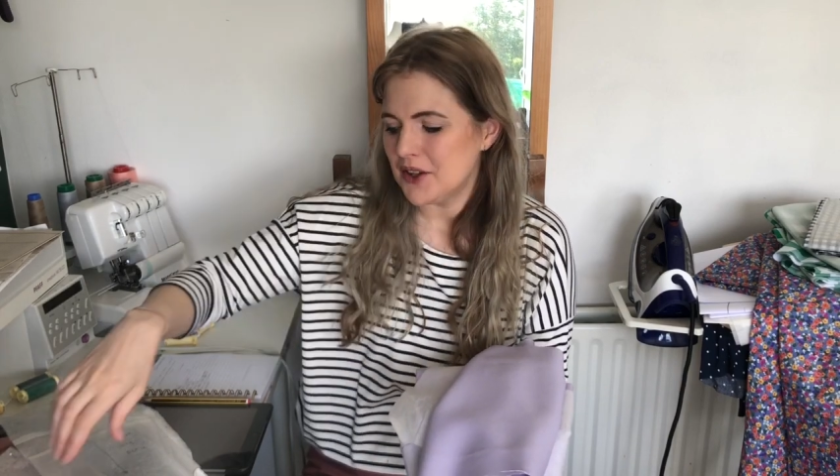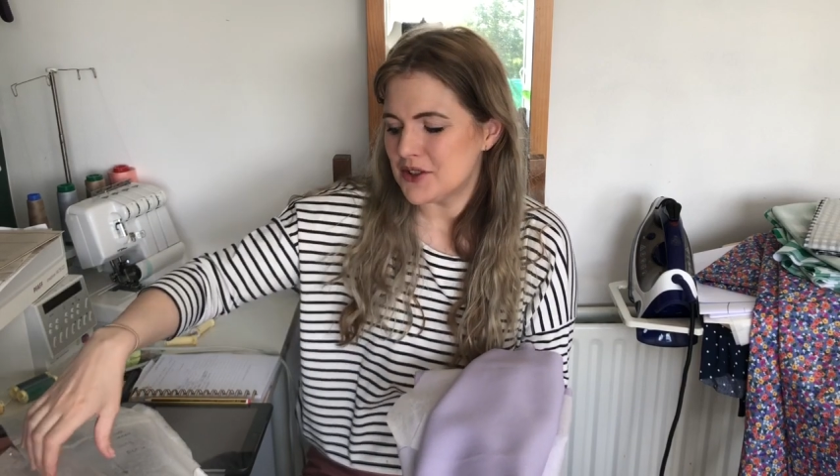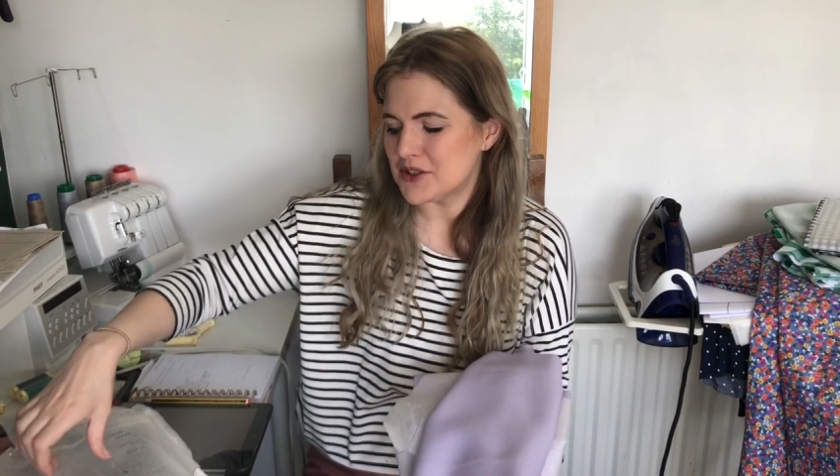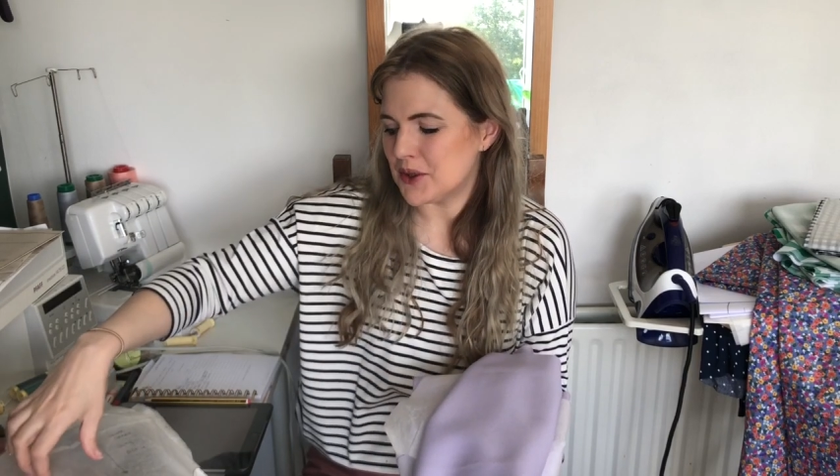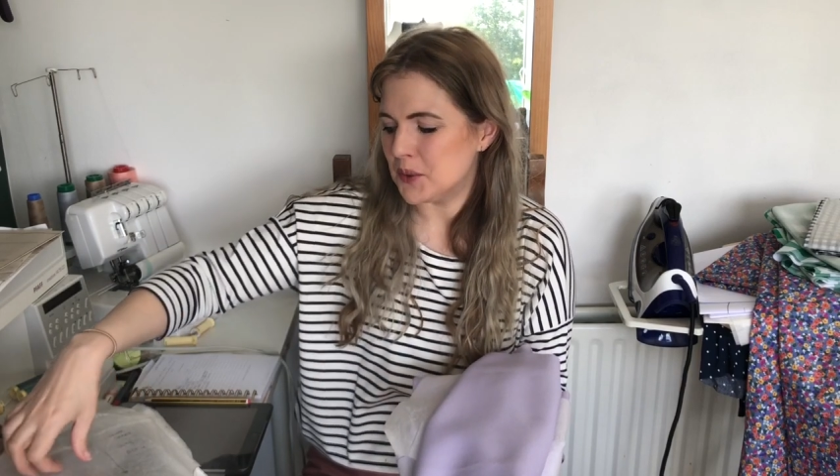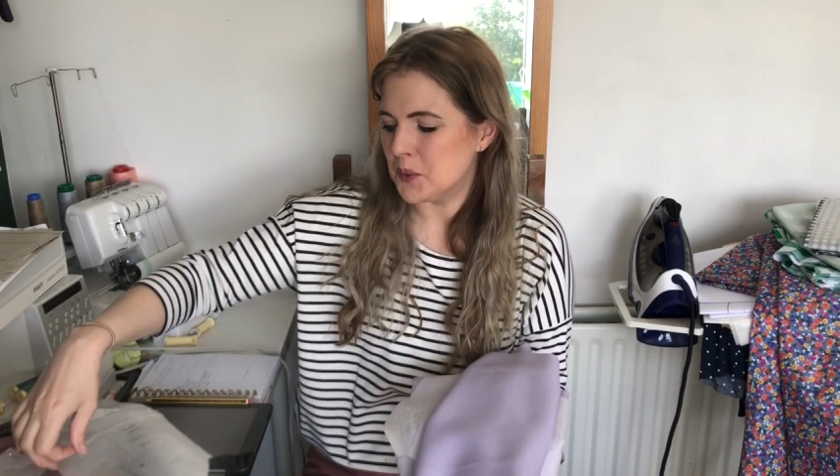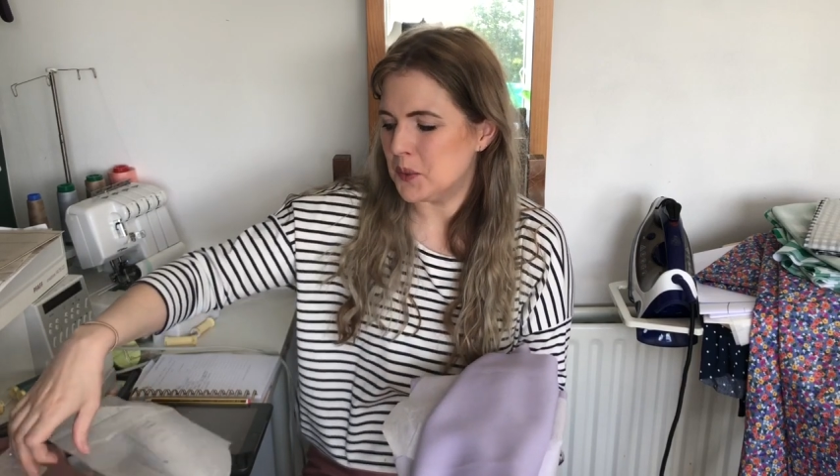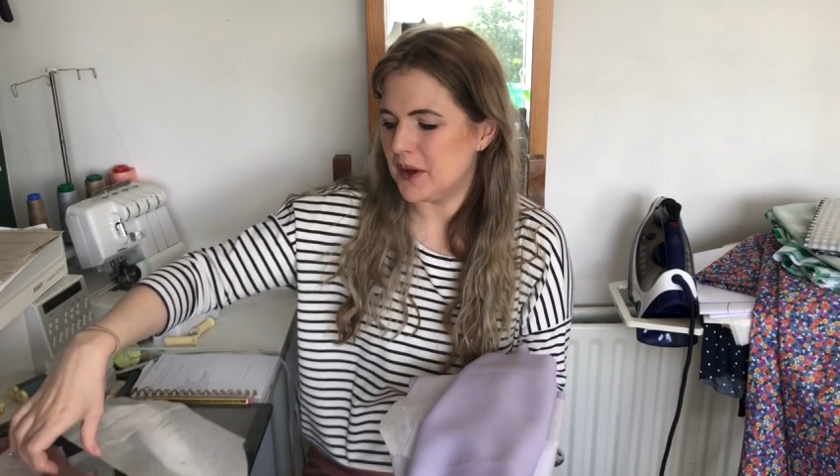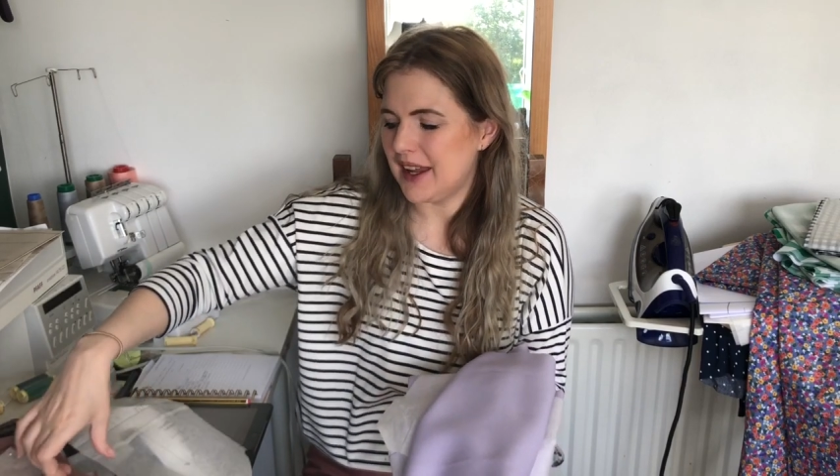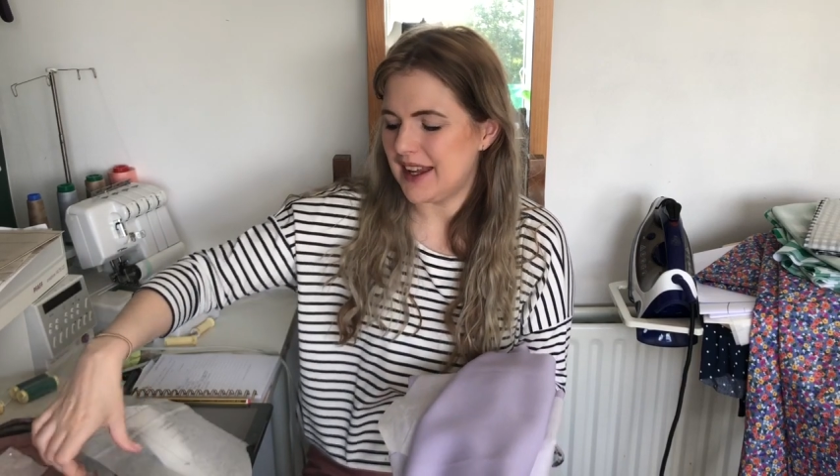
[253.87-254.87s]

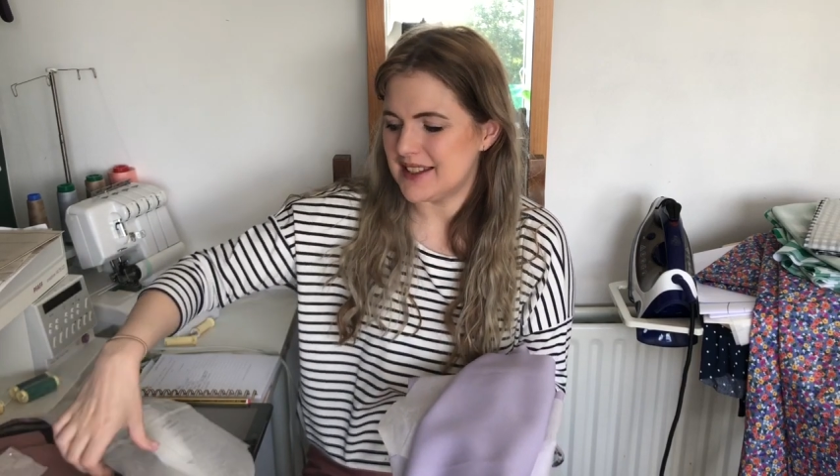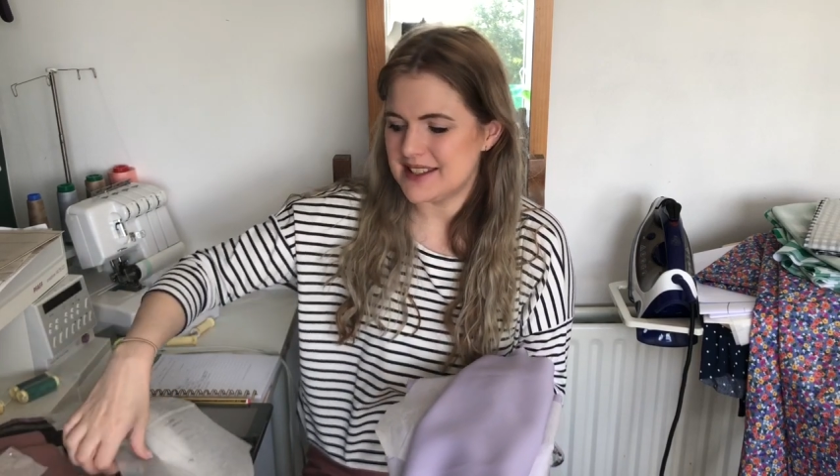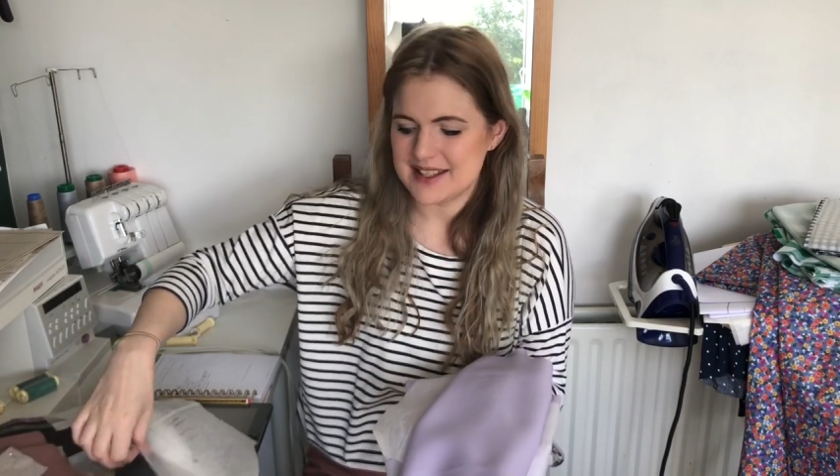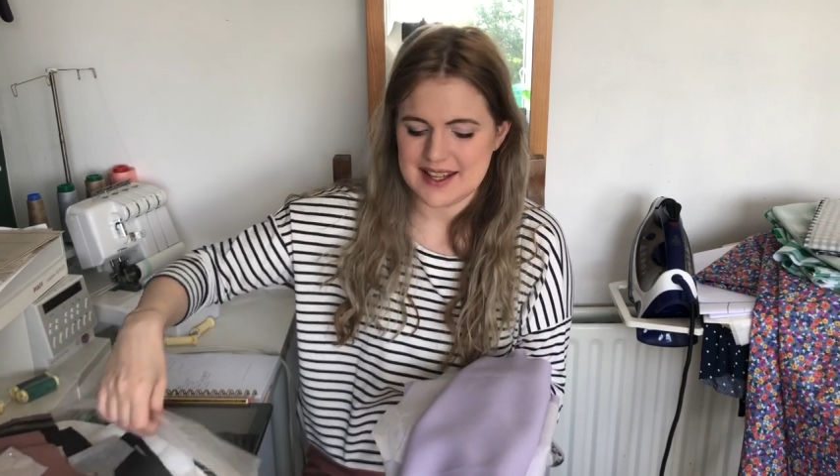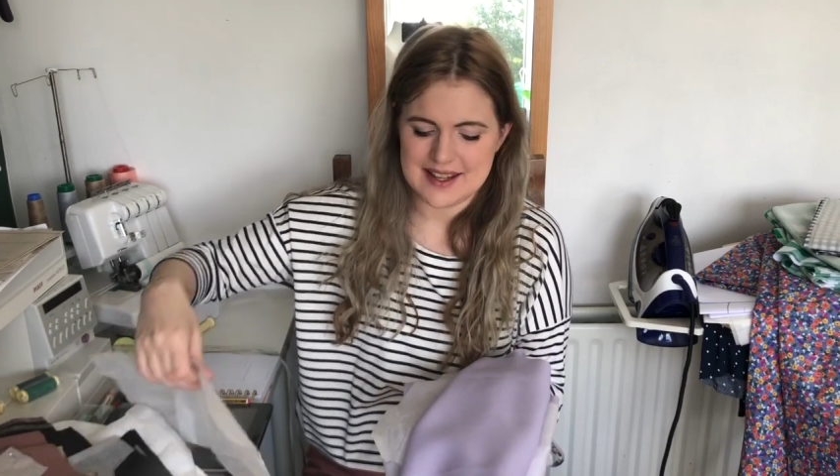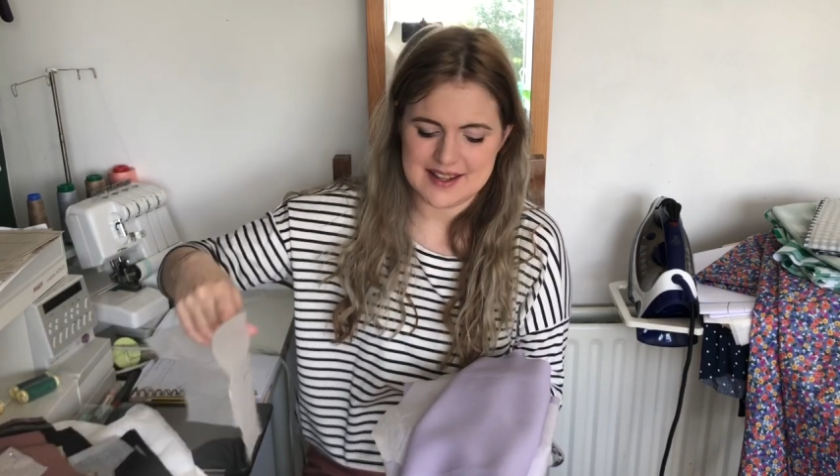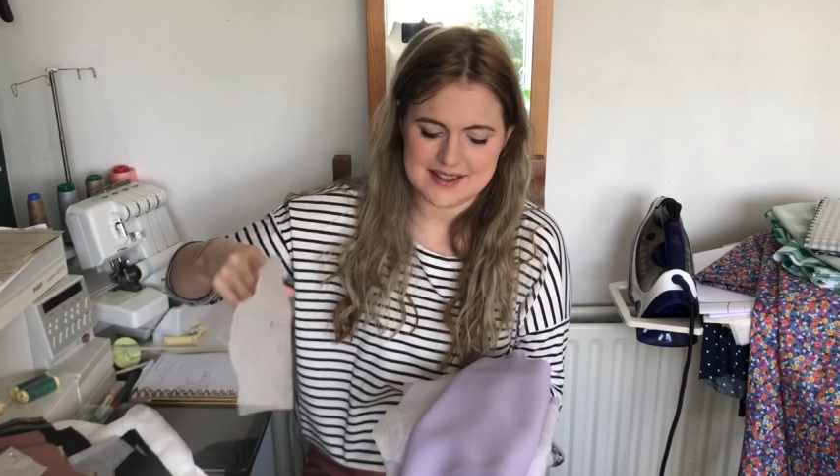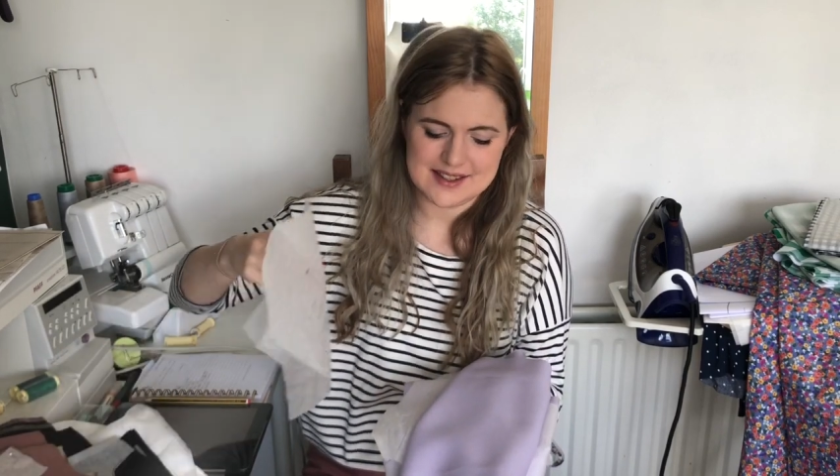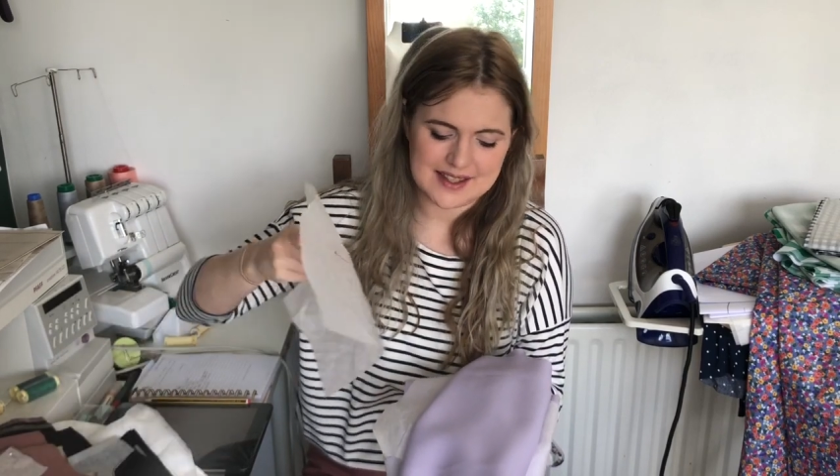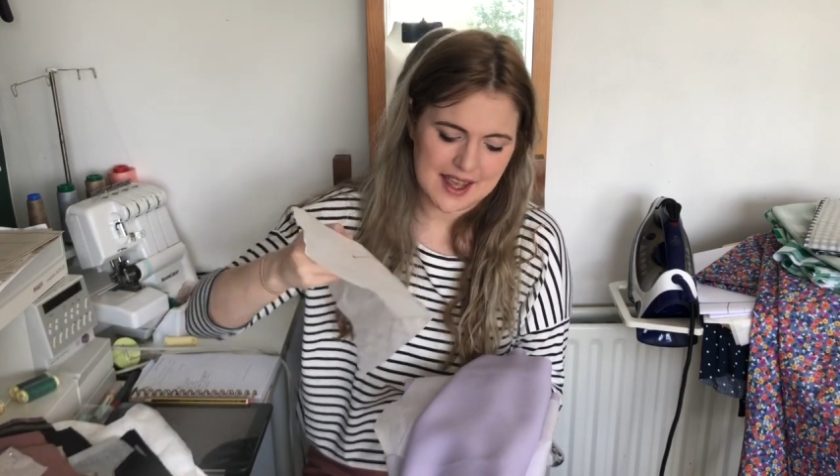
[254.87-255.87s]
So it
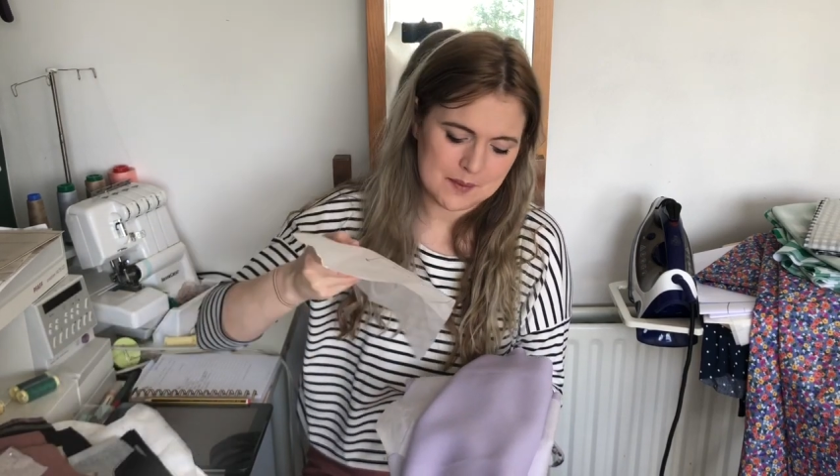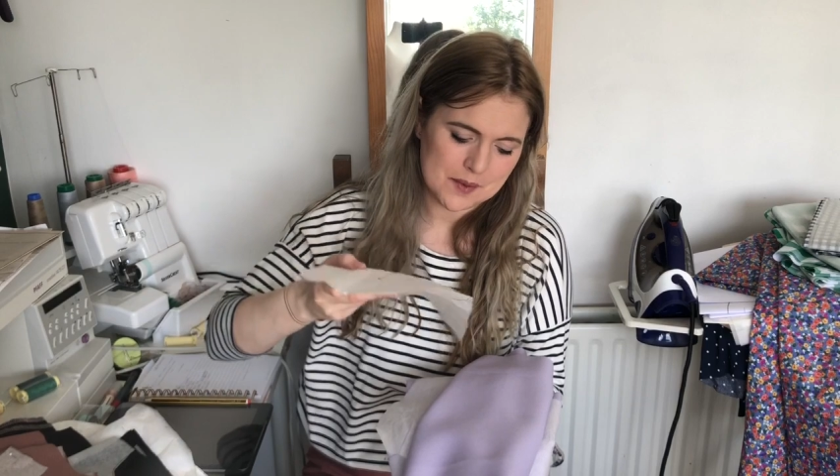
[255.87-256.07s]
is, yeah,